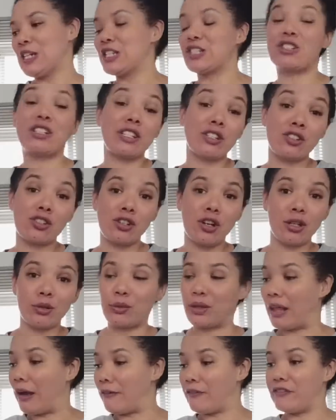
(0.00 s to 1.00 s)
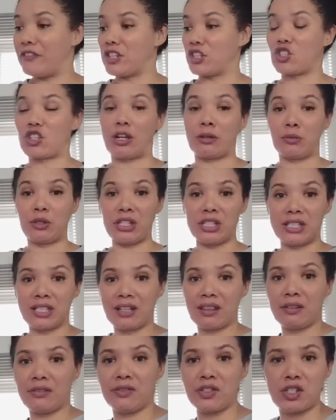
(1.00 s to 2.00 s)
So let's start with our fish. I'm gonna
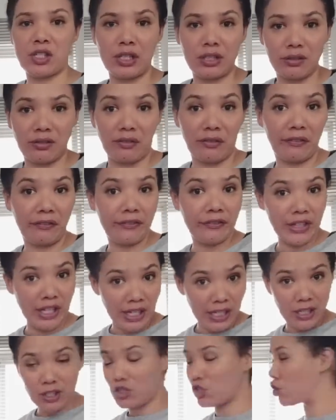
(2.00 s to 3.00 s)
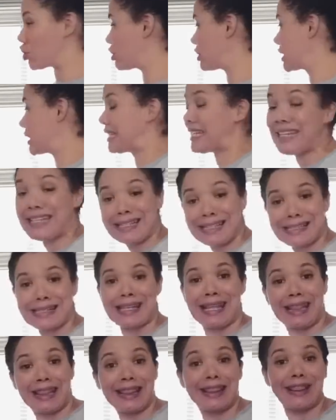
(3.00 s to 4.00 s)
take the fish out of the fridge because it is
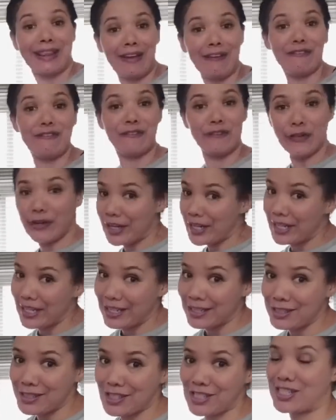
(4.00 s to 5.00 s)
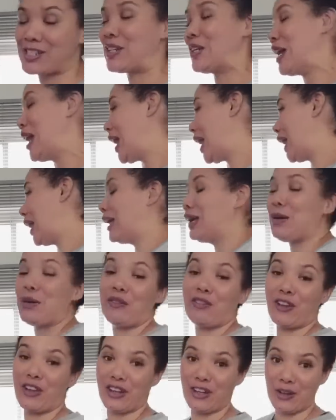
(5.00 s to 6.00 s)
in the fridge.
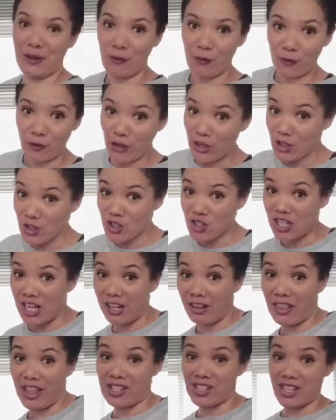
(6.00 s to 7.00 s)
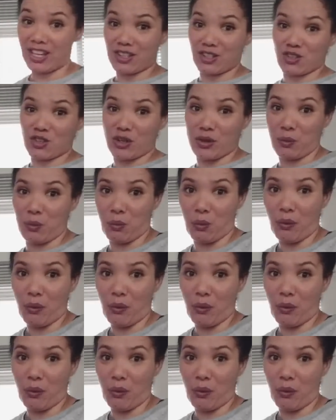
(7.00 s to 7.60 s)
We've got a new fridge now that's actually